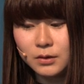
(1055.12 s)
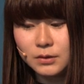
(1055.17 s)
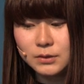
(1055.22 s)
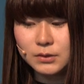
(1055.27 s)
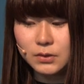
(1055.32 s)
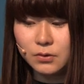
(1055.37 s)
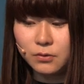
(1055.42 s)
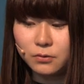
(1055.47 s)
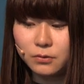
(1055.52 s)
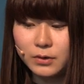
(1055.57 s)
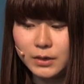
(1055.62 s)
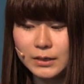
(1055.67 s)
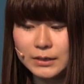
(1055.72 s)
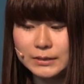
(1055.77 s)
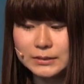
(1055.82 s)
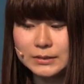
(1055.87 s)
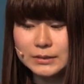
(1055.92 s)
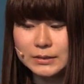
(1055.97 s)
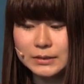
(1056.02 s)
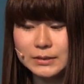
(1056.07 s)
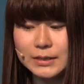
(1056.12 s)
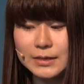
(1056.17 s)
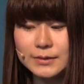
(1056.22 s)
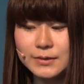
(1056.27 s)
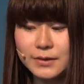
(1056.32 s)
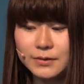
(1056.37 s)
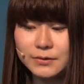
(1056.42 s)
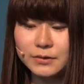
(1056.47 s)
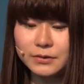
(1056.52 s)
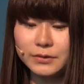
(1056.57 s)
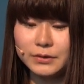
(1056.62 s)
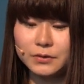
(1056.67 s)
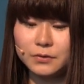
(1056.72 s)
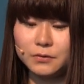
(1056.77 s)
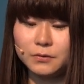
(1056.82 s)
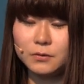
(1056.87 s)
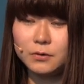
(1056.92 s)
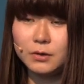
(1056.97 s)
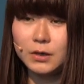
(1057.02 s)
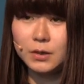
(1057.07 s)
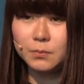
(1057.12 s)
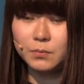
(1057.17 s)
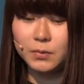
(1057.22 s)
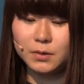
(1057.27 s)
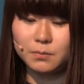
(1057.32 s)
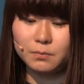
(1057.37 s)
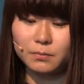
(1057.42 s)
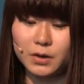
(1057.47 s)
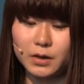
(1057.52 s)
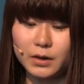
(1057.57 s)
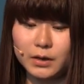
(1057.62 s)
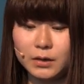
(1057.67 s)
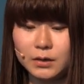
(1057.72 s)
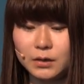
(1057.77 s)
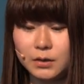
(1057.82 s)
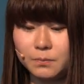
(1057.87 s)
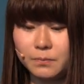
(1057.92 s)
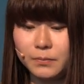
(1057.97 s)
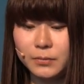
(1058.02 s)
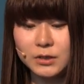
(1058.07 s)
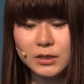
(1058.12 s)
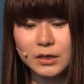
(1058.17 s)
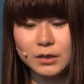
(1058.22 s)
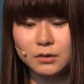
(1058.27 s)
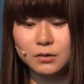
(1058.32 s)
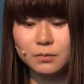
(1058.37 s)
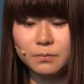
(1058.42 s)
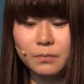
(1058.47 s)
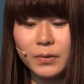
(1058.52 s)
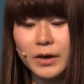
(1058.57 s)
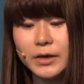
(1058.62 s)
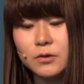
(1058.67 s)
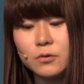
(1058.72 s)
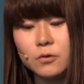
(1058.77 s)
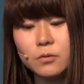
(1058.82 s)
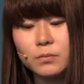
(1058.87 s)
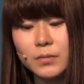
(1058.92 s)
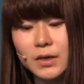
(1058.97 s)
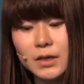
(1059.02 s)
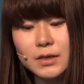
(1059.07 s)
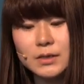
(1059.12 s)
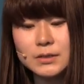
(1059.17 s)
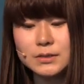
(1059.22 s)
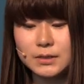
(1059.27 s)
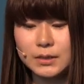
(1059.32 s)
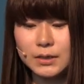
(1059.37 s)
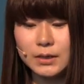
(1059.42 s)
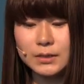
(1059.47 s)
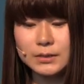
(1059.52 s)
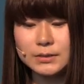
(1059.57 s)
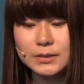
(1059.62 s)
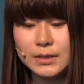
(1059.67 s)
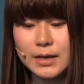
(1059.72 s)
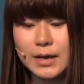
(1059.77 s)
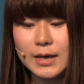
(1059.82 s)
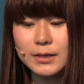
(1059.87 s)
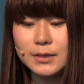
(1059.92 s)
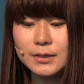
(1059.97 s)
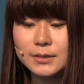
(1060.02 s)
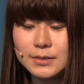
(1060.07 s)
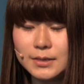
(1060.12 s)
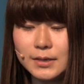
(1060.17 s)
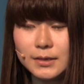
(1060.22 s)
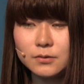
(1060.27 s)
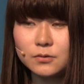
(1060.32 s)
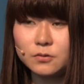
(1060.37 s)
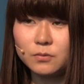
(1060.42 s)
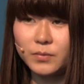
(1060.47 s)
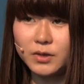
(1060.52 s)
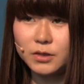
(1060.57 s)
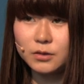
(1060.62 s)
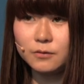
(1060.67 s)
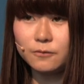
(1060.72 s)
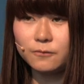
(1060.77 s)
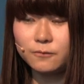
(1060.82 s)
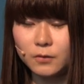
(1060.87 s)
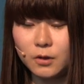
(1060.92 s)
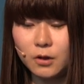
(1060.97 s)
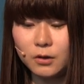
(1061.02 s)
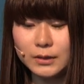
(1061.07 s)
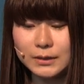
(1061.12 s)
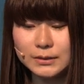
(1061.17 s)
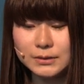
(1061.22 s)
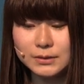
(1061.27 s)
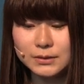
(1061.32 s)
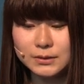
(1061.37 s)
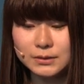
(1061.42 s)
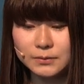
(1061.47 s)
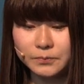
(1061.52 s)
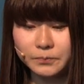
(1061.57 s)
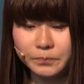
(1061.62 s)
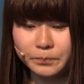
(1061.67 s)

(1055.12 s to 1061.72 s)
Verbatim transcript: so it is necessary to keep in mind that by no means is any single measure flawless.